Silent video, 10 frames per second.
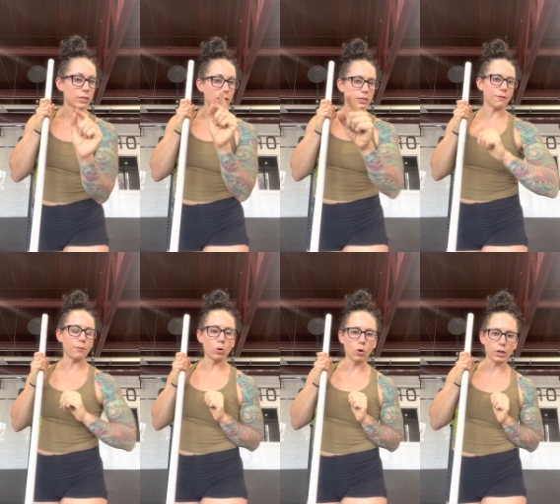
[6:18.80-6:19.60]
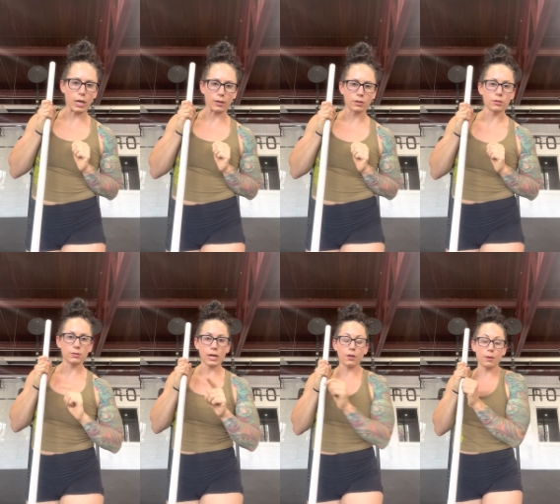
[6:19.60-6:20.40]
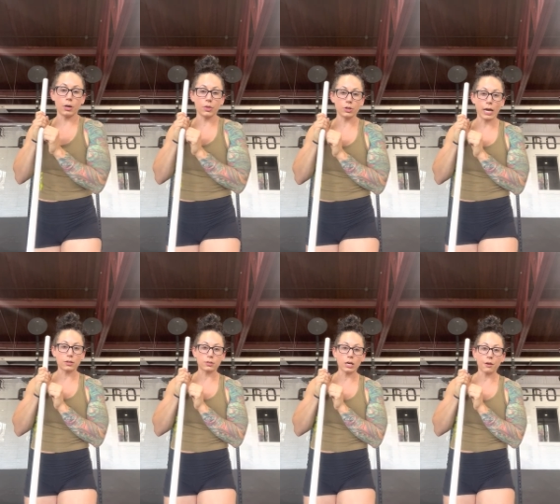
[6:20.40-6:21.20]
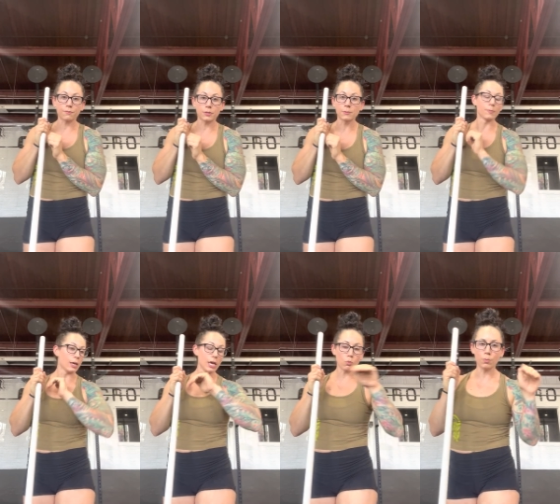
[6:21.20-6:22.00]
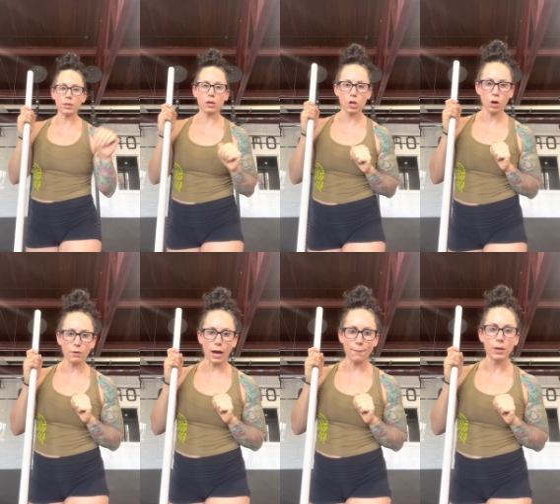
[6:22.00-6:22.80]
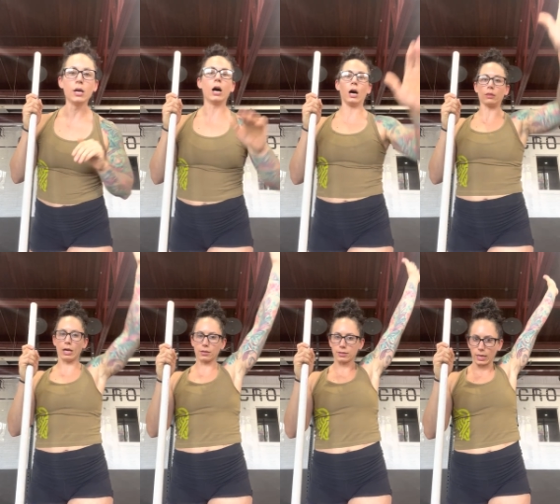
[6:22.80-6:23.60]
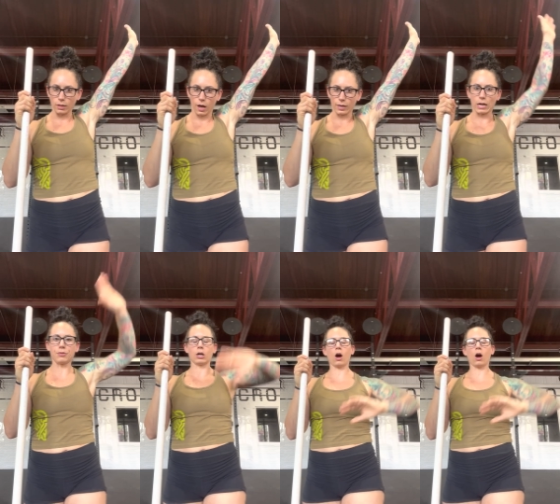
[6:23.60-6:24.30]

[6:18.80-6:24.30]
and give them a warning. Tell them on their next lift, it will be a no rep unless they lock out their